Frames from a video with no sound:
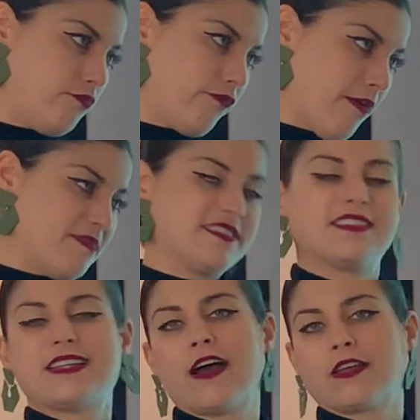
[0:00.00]
from this
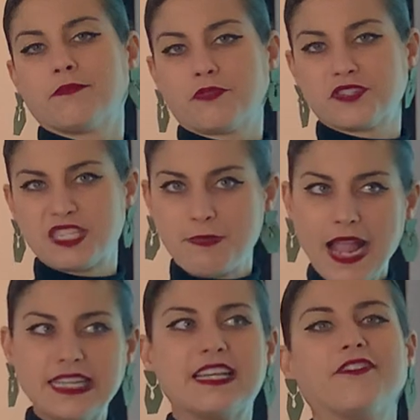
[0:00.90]
Italian
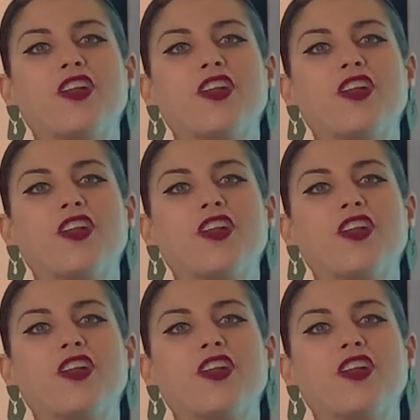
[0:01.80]
perspective.